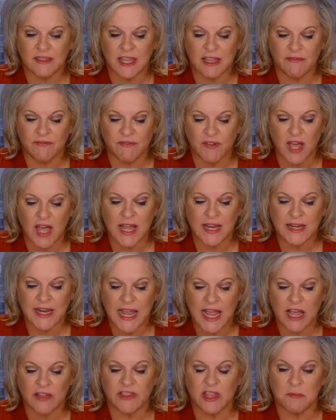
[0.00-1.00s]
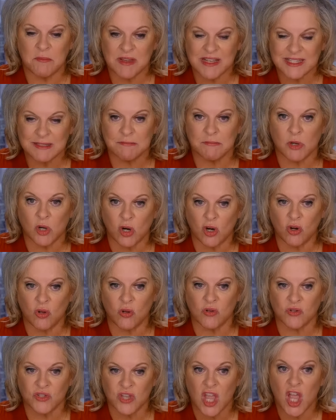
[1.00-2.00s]
they find out that Miss
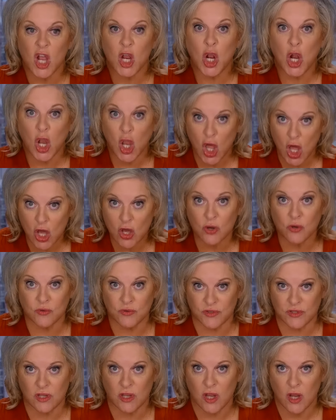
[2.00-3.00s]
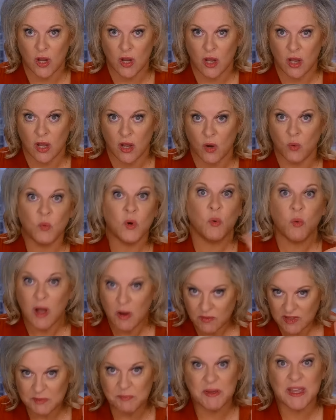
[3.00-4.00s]
Myrtle's clothes were what
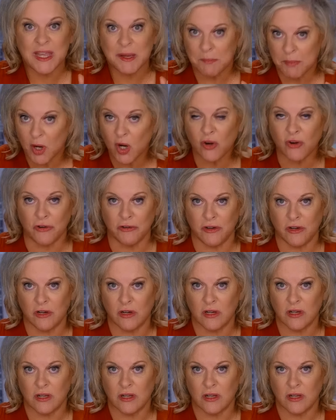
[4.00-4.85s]
was being burned?